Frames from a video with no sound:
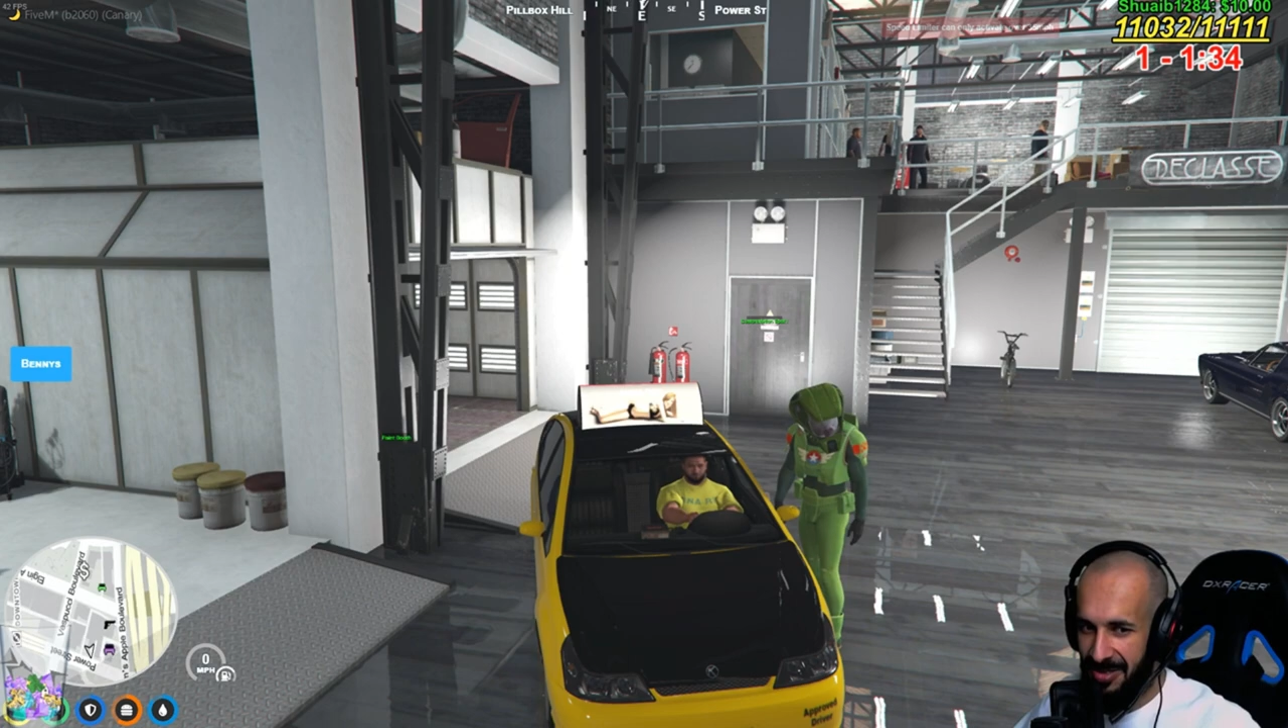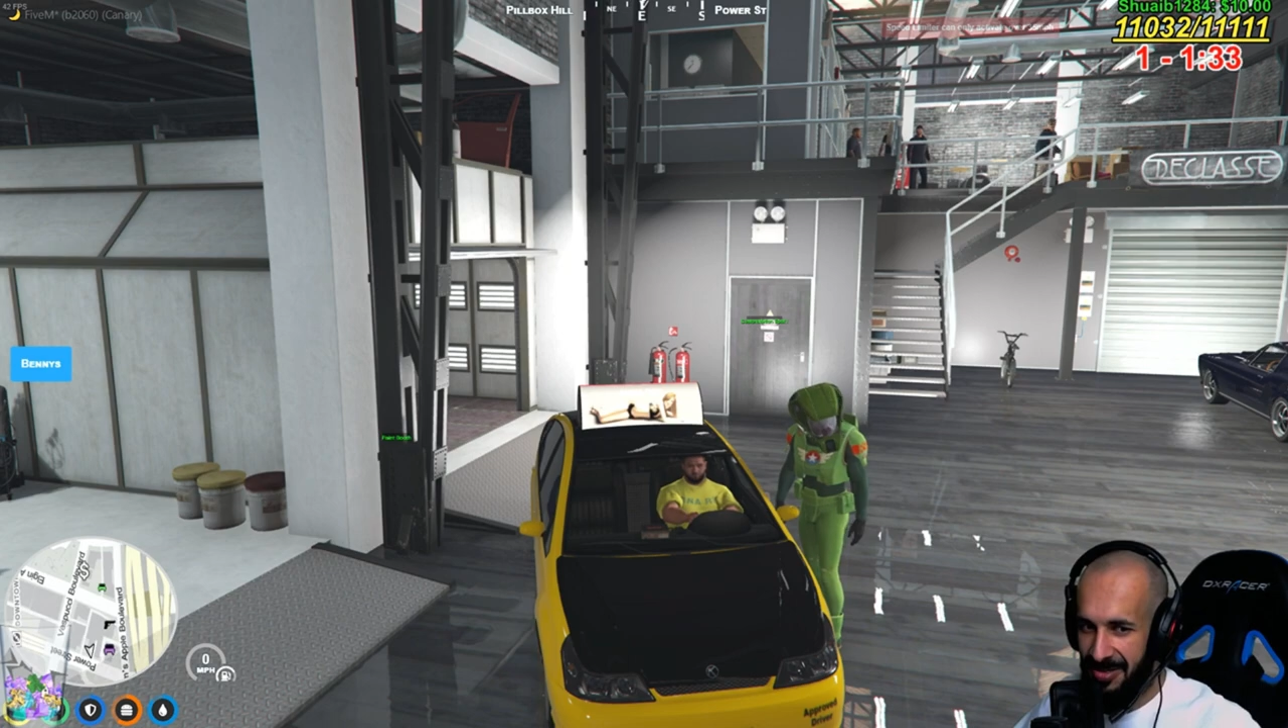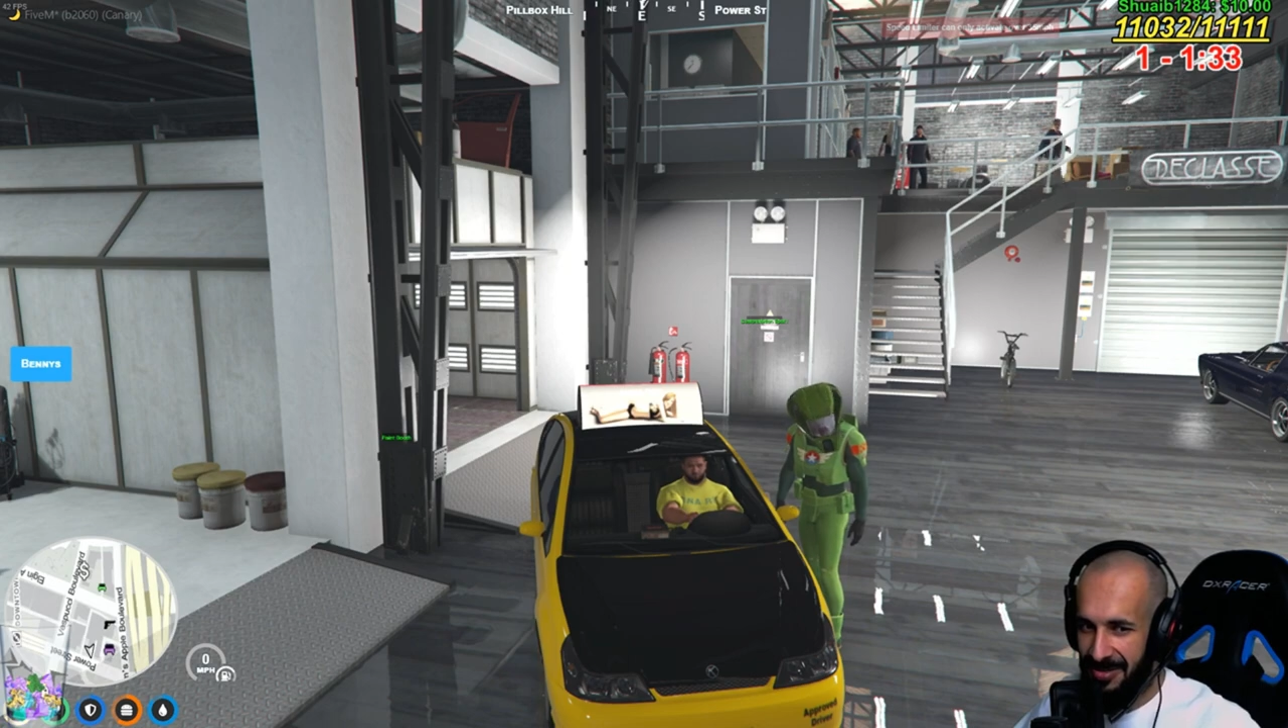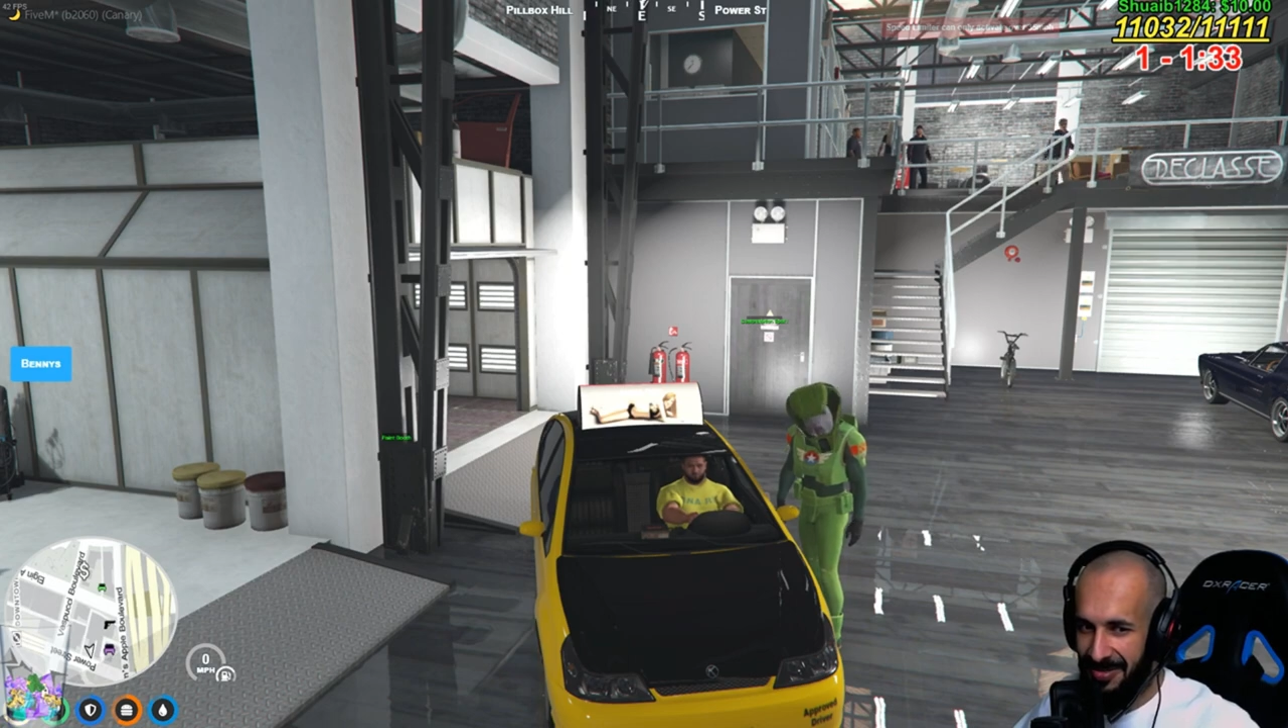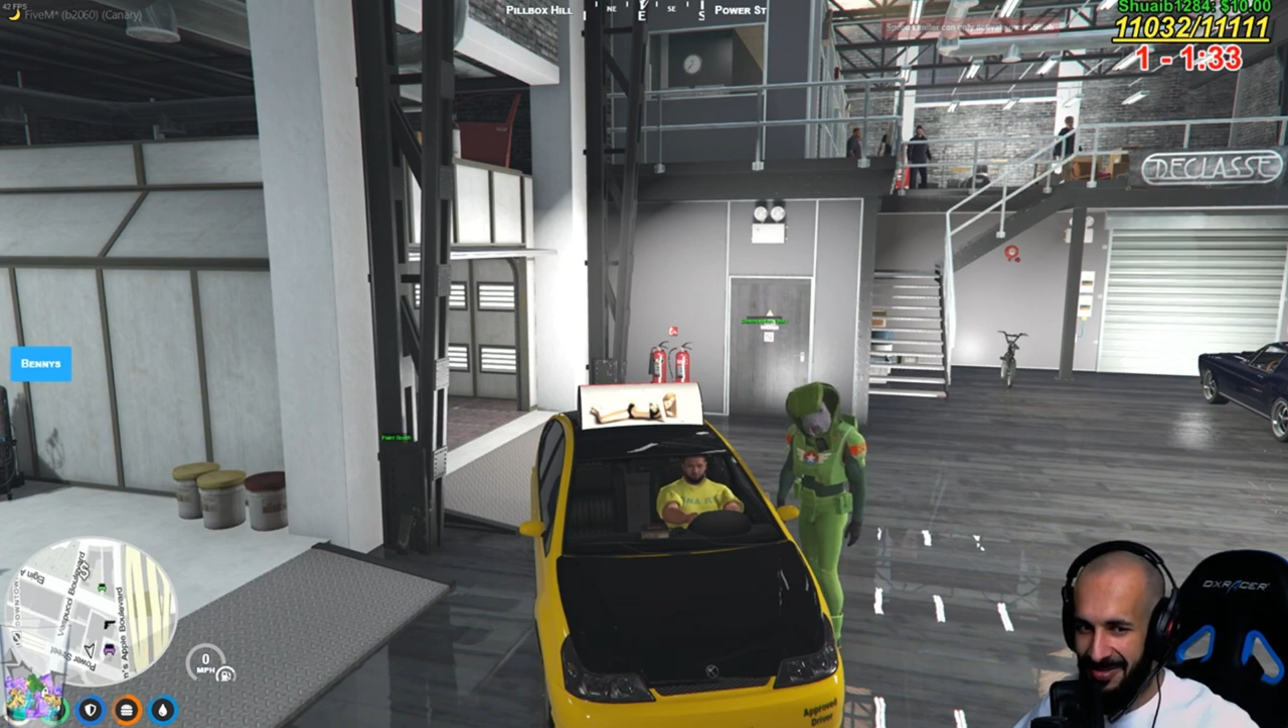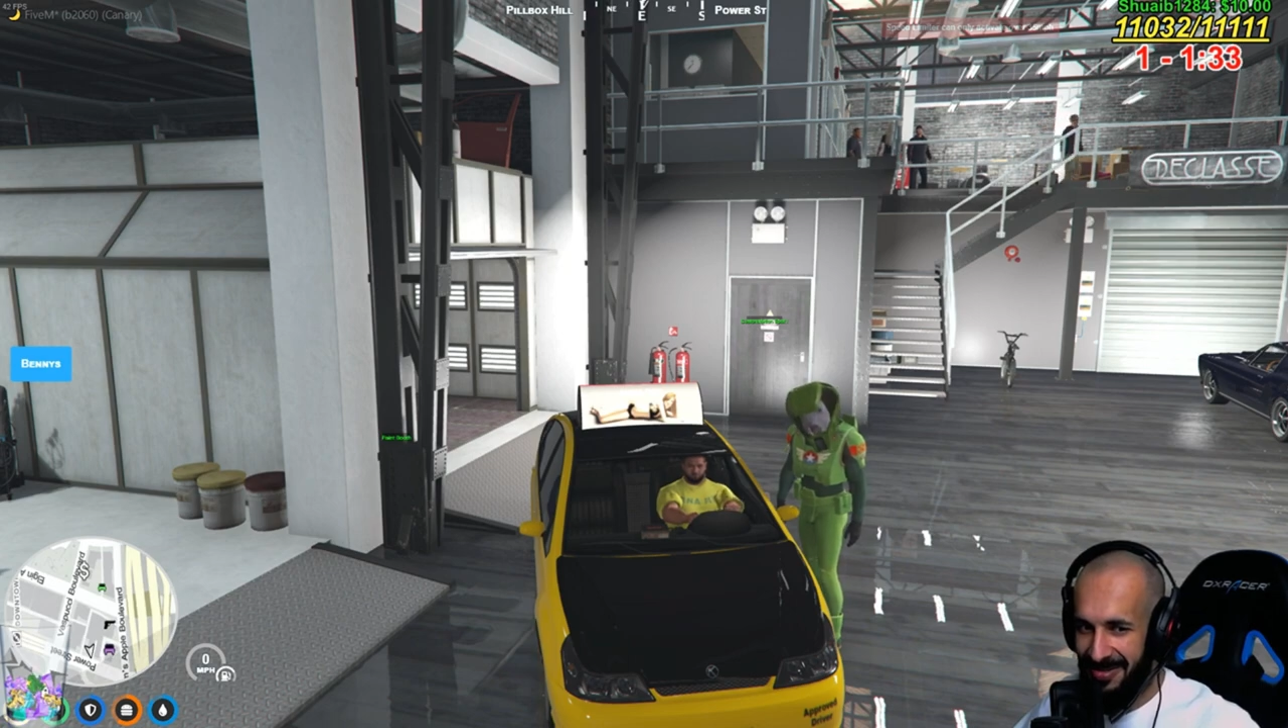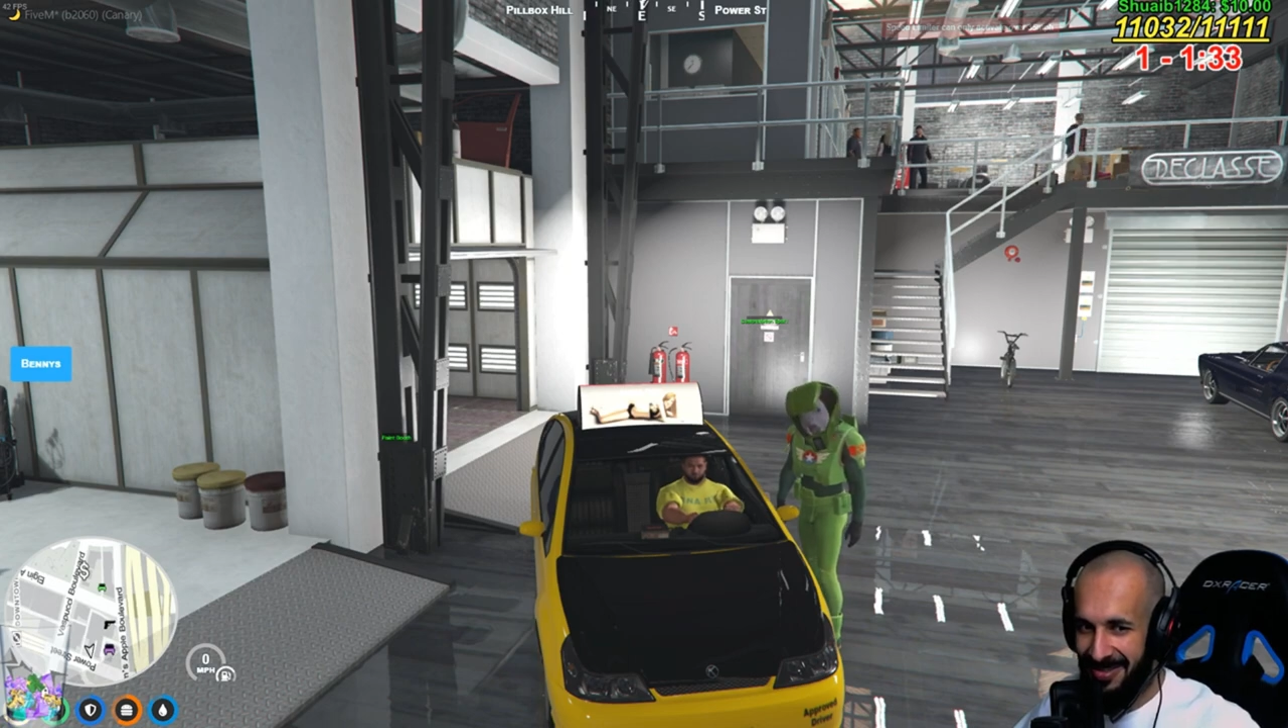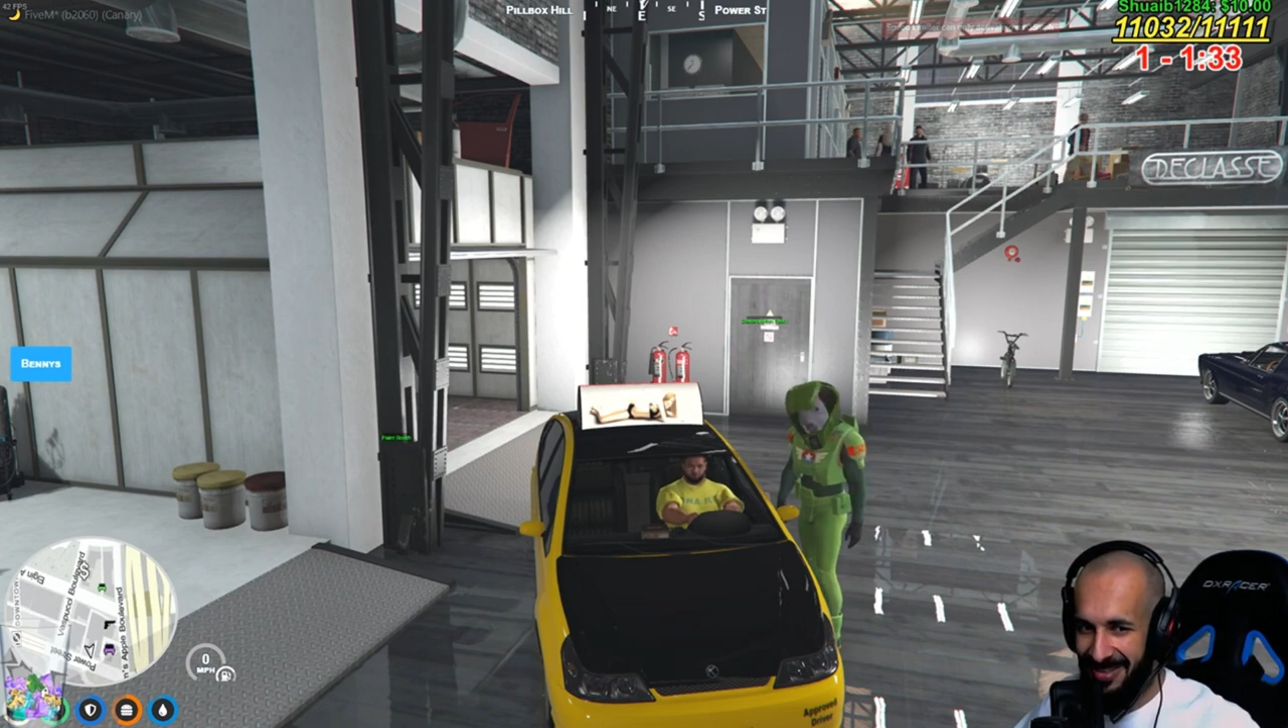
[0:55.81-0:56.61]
I mean, I,